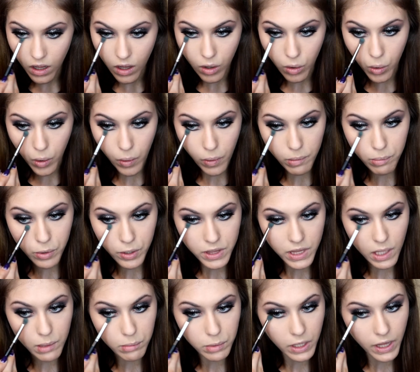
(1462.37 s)
where we put
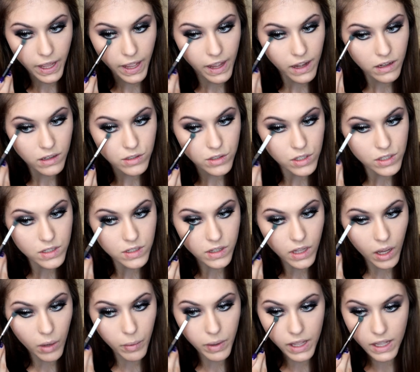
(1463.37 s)
that black, just so
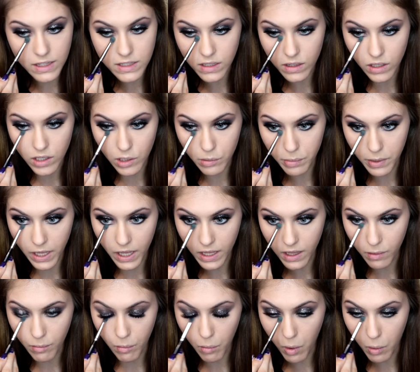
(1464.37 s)
that way it's a little bit
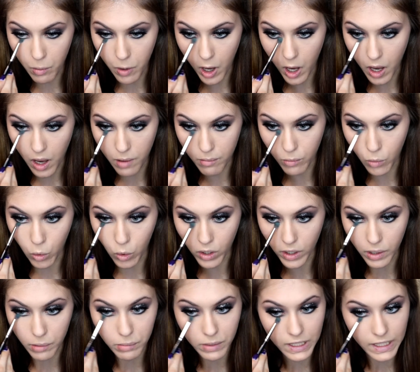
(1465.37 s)

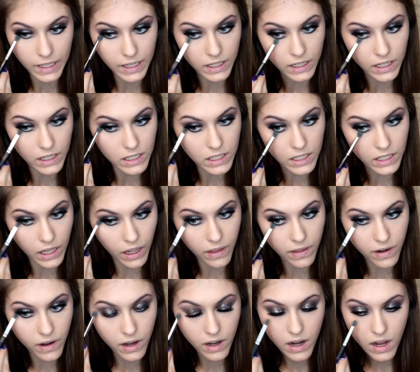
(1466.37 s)
more blended
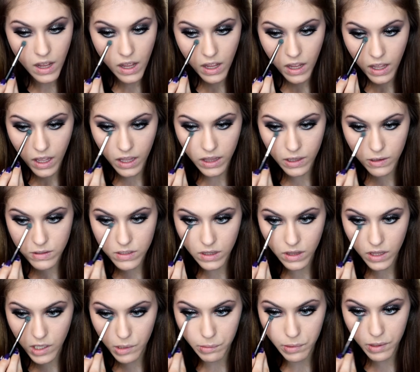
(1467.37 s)
together and there's a
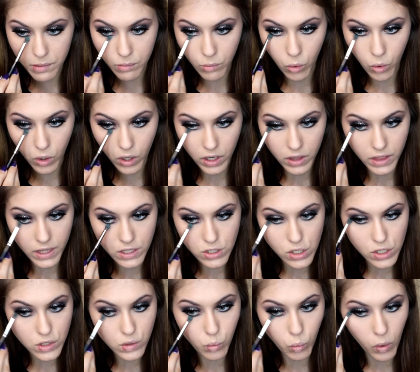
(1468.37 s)
little bit more than
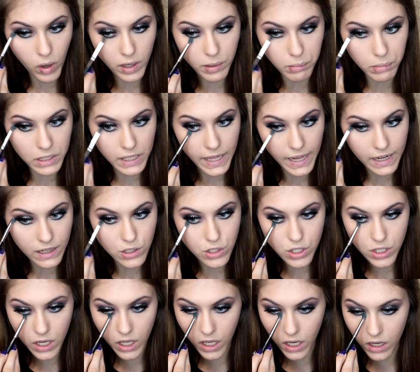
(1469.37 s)
just one black
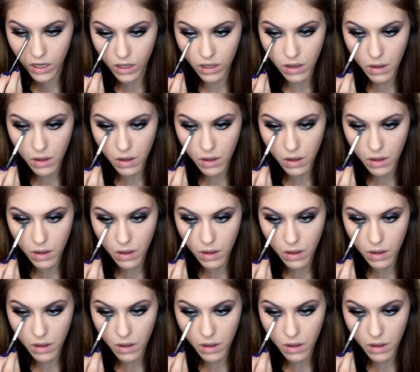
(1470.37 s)
shade.